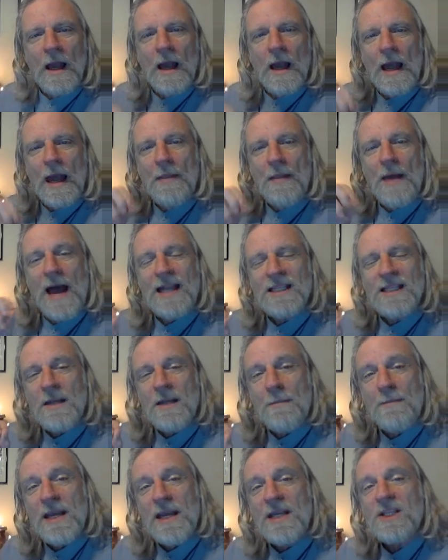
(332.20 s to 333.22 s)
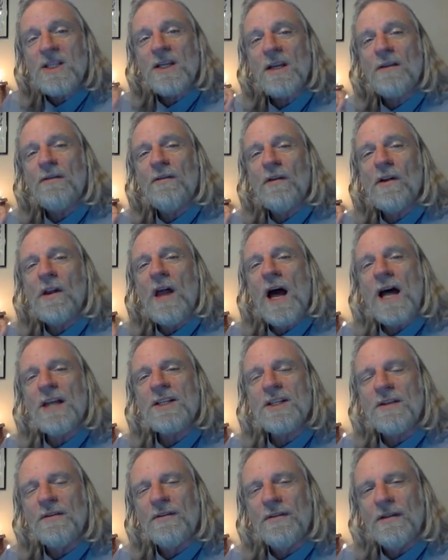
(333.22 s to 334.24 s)
And that's a basic
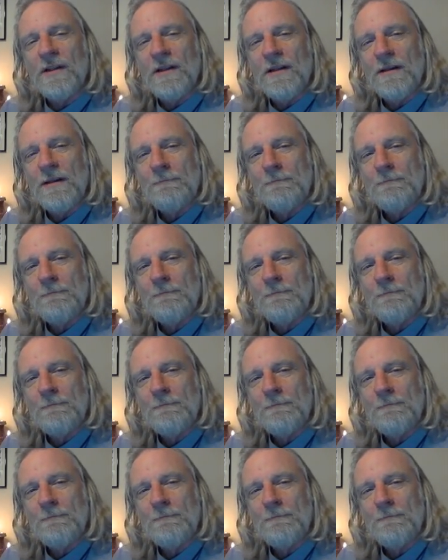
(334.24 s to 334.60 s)
philosophy